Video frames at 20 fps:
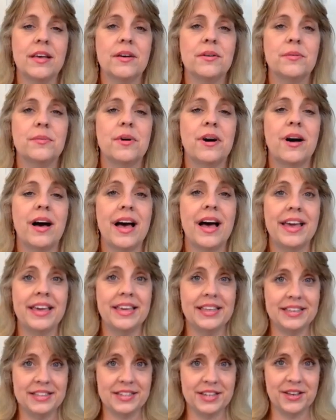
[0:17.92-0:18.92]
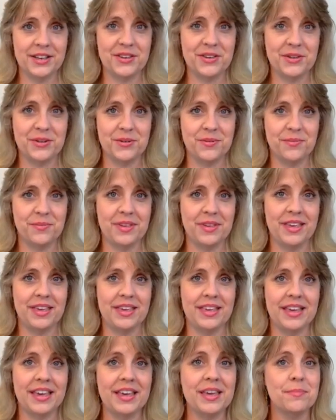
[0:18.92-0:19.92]
Well, I can tell you
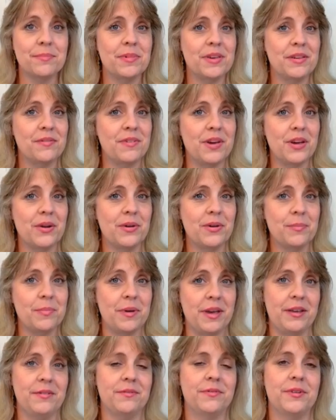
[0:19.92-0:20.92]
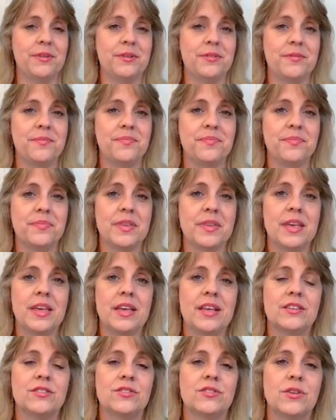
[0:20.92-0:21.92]
it can be very painful.
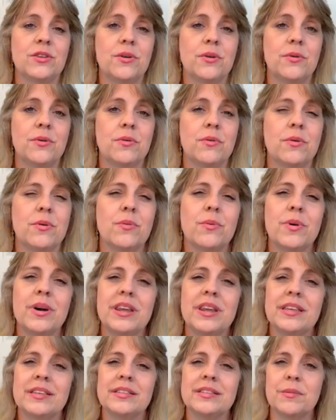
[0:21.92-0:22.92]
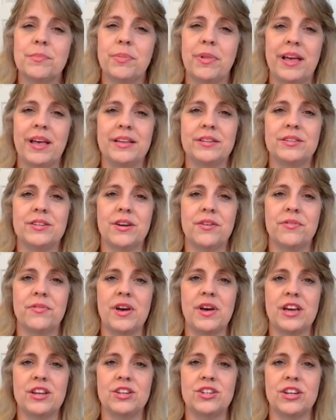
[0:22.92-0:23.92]
So, what is the plantar
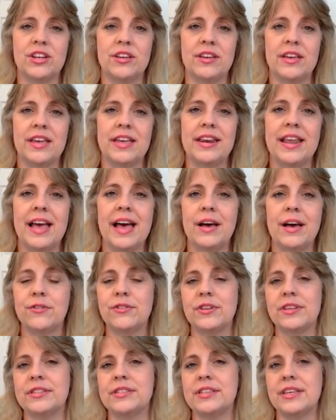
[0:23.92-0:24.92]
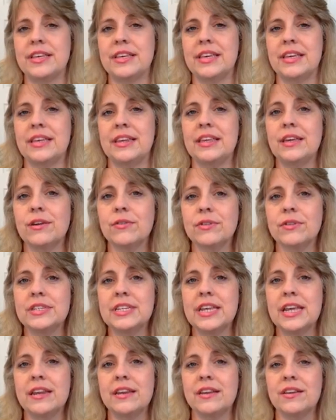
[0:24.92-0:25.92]
fascia and how does it get
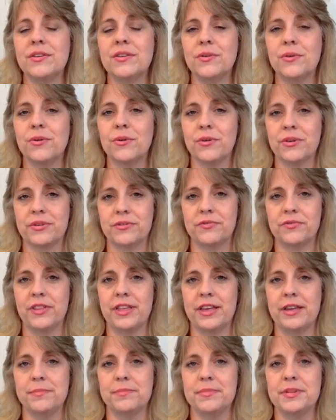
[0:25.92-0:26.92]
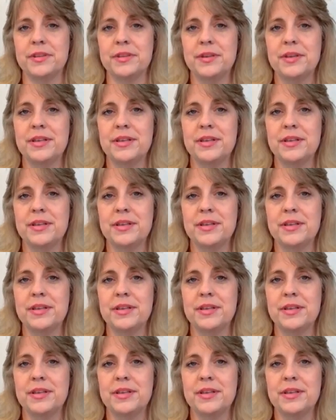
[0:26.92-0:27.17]
irritated or inflamed?